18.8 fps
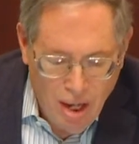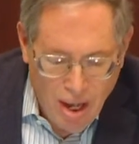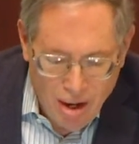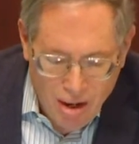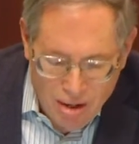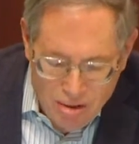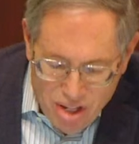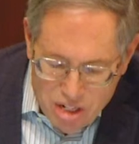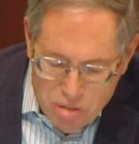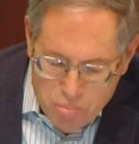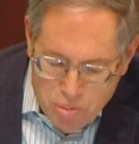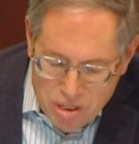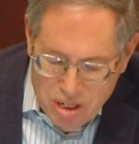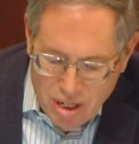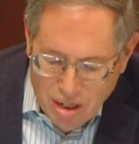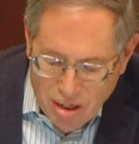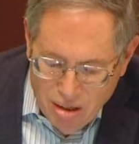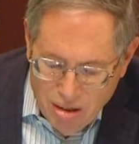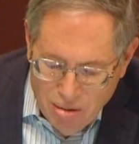And on this
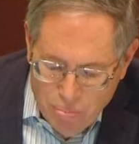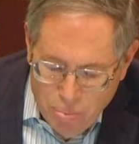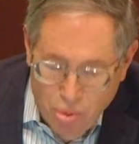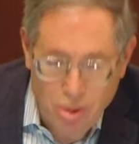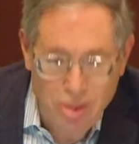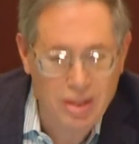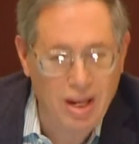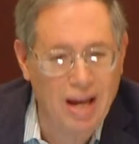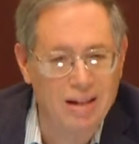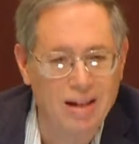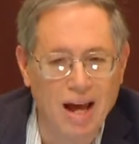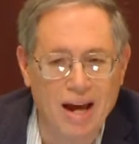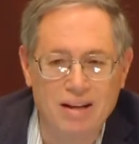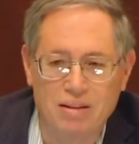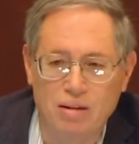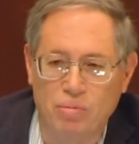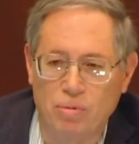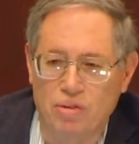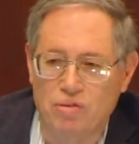particular point, I'd
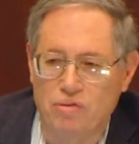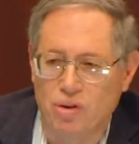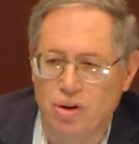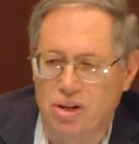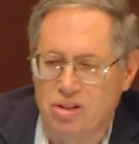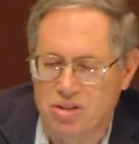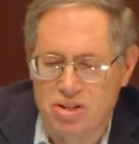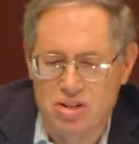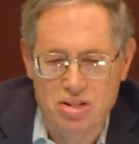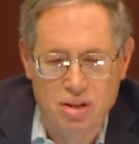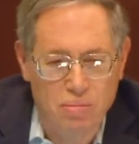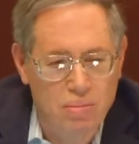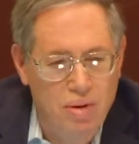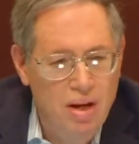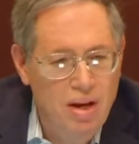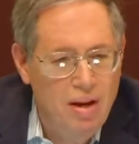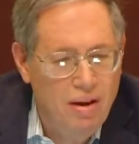like to refer to some